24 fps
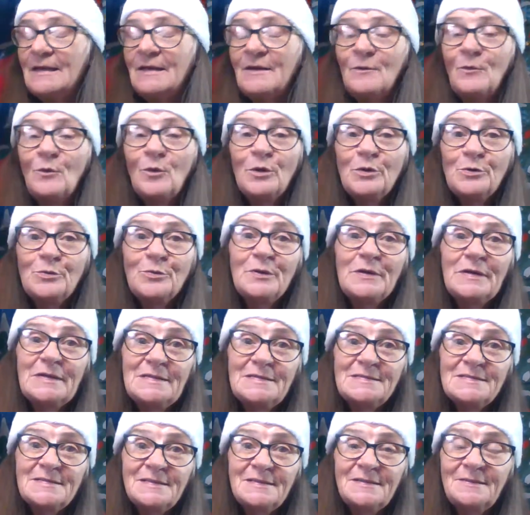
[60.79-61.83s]
One
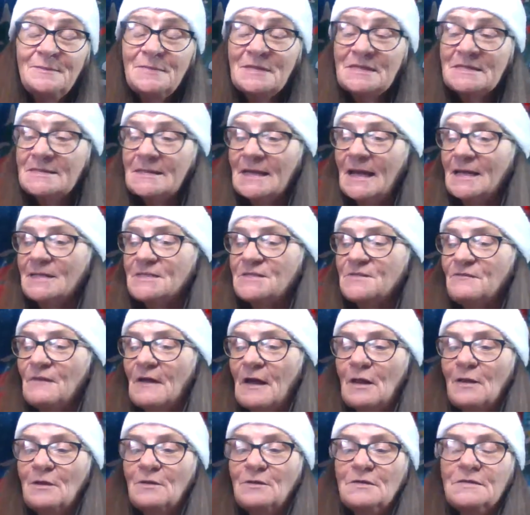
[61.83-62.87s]
reason, besides
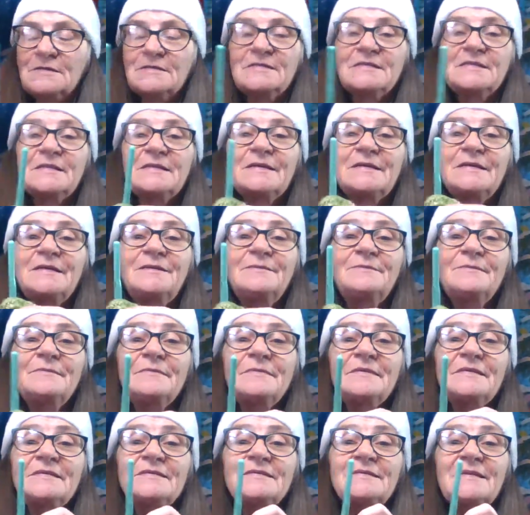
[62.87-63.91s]
falling asleep,
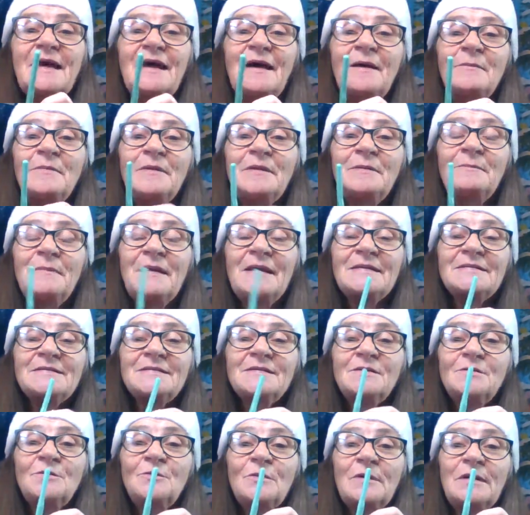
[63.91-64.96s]
is I've been
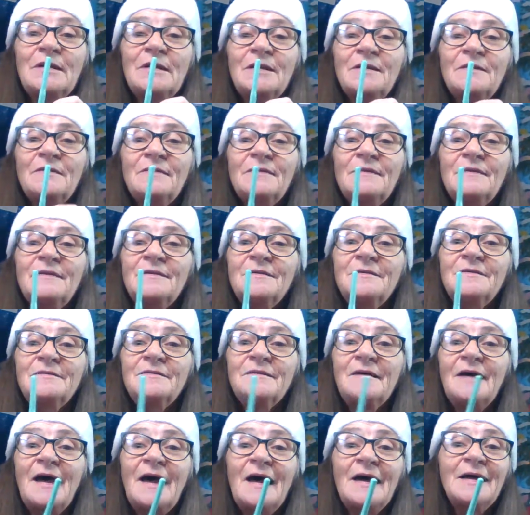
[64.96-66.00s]
messing with,
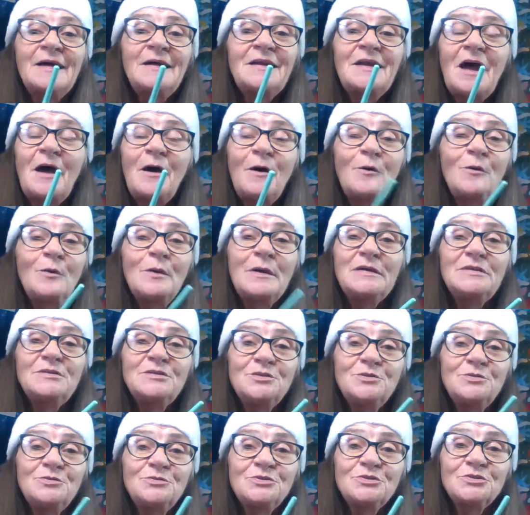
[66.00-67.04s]
I can always
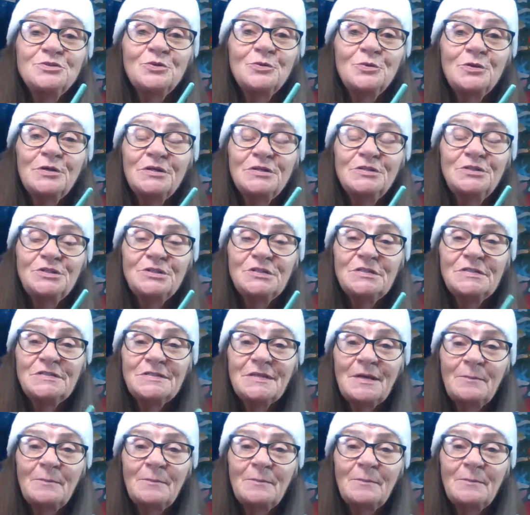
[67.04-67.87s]
use scrunchies.